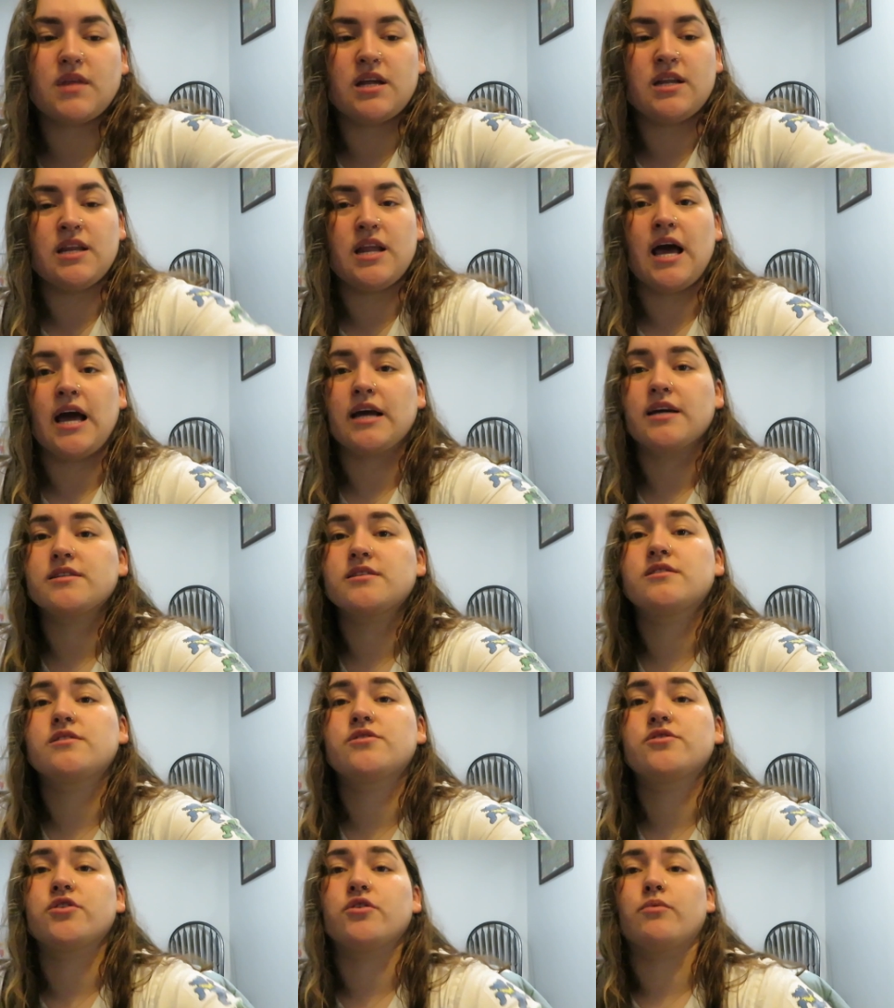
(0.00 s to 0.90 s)

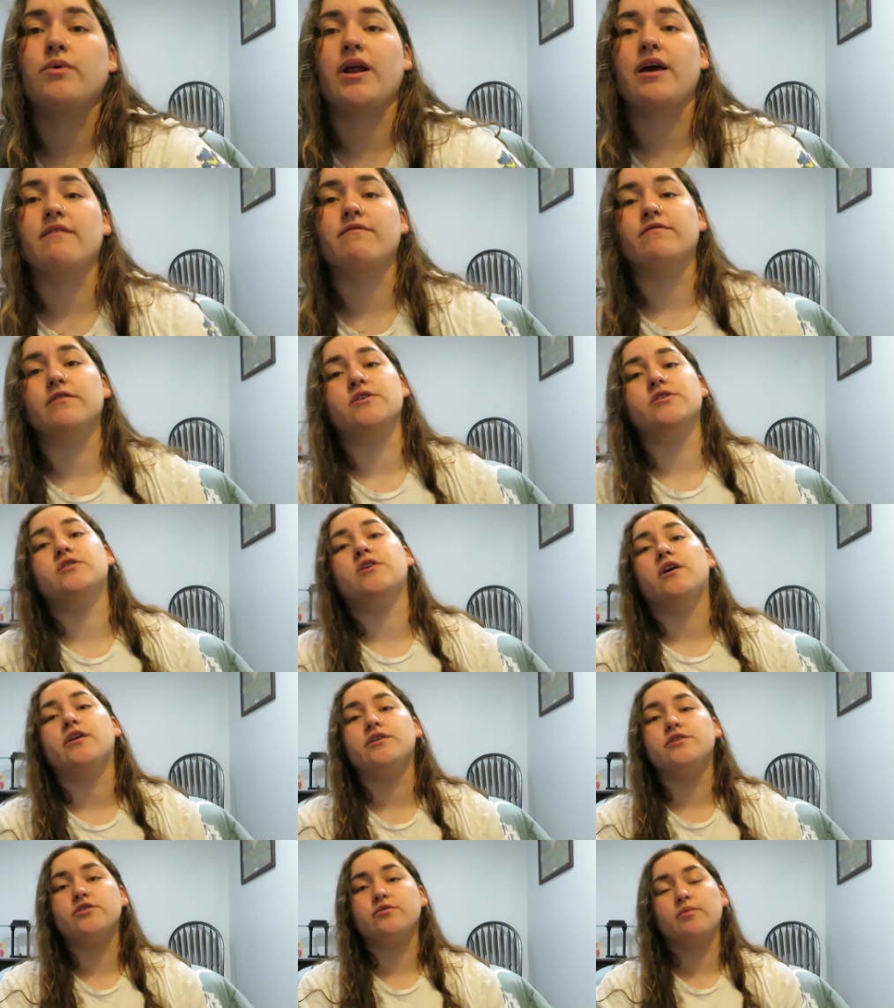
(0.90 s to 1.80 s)
Next, so when I first
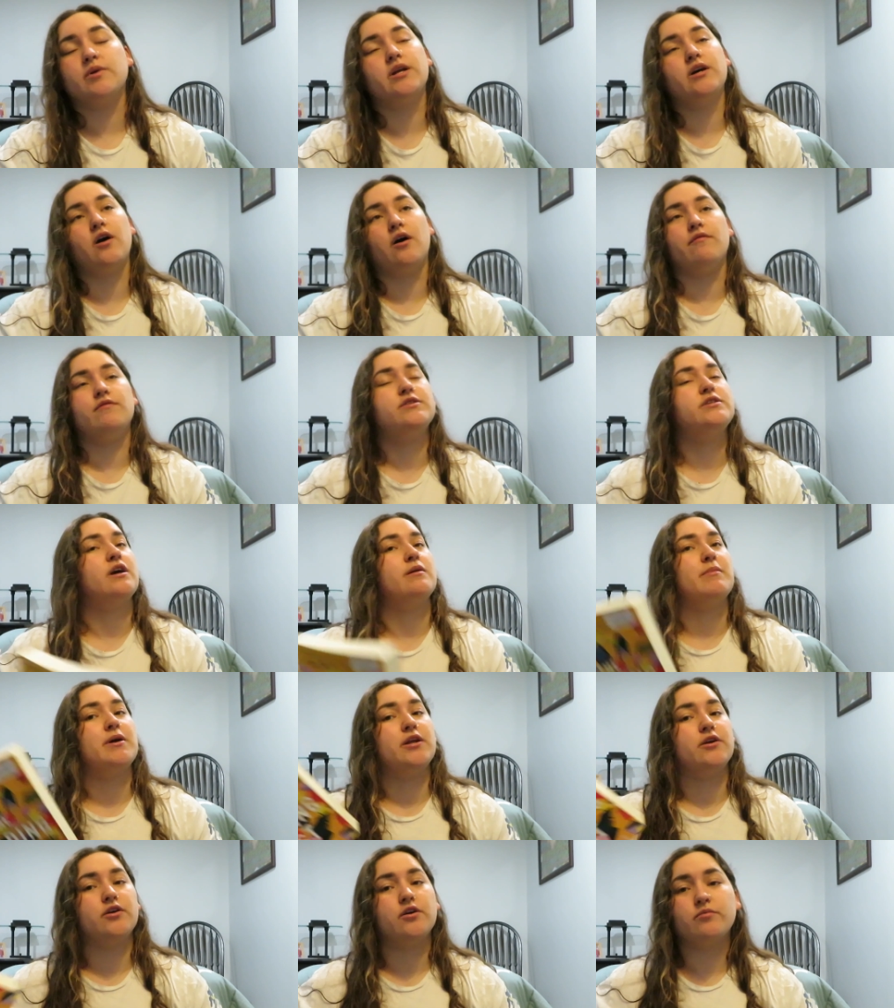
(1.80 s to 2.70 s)
got into reading, obviously I
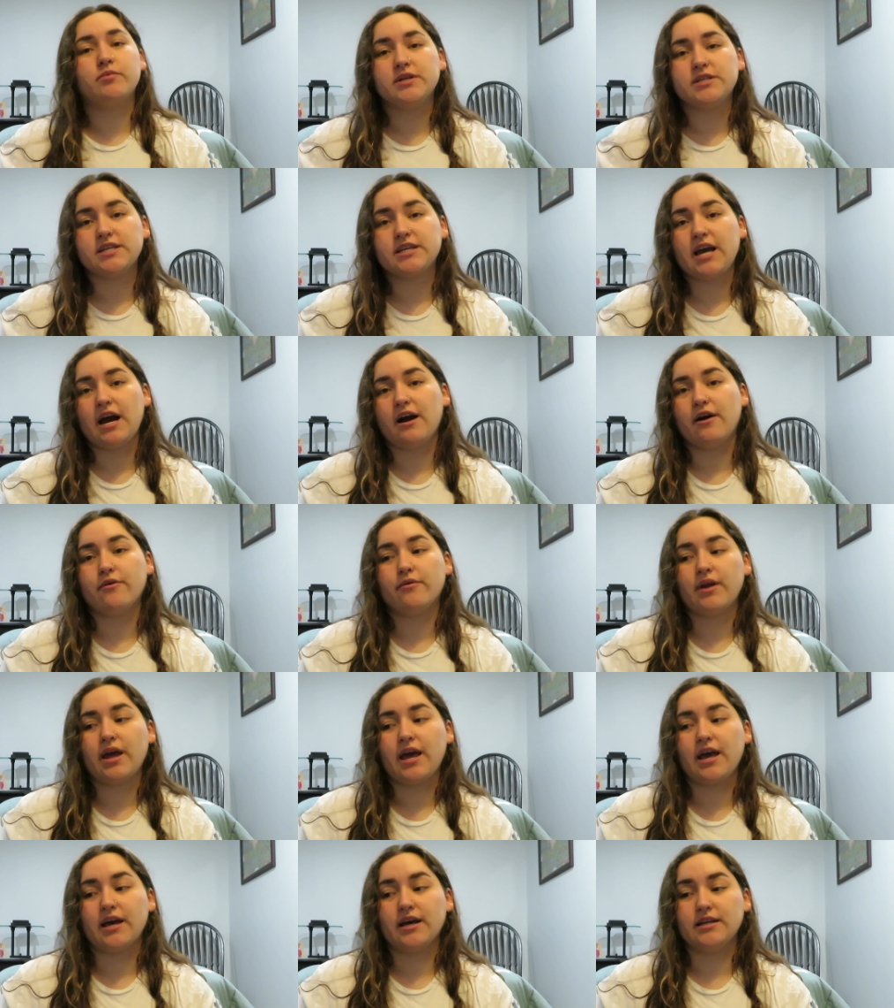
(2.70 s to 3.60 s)
made a Goodreads
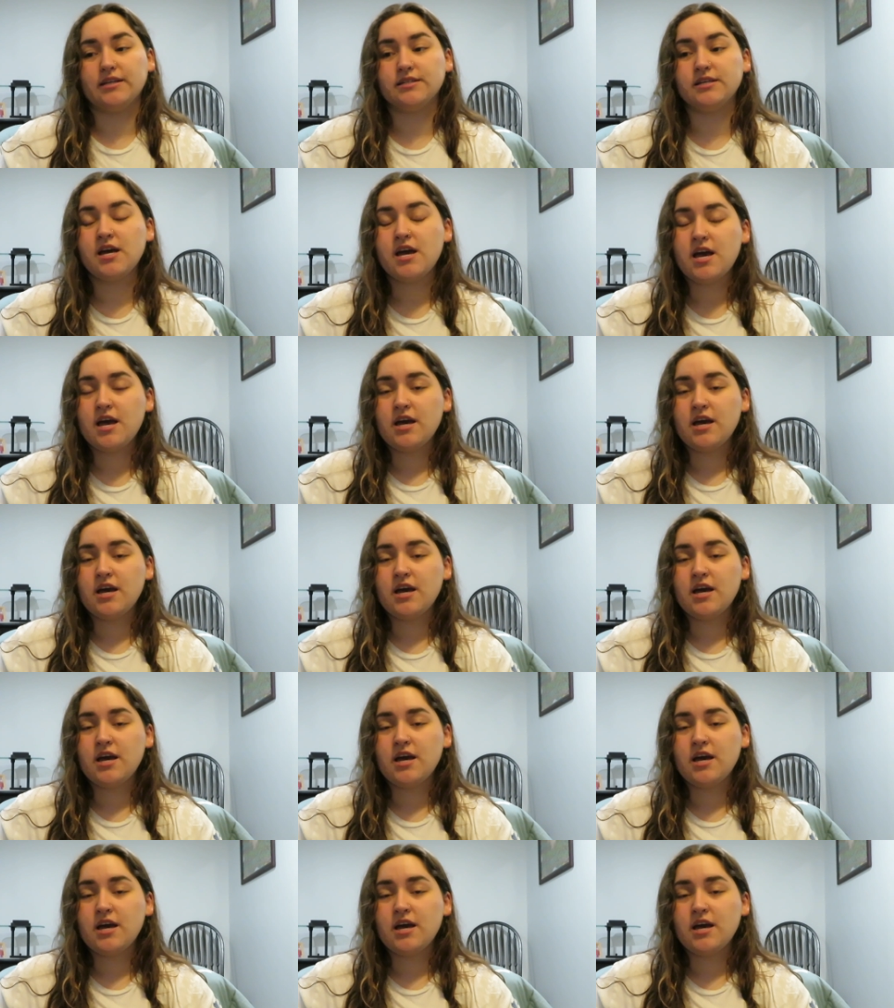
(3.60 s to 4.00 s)
account and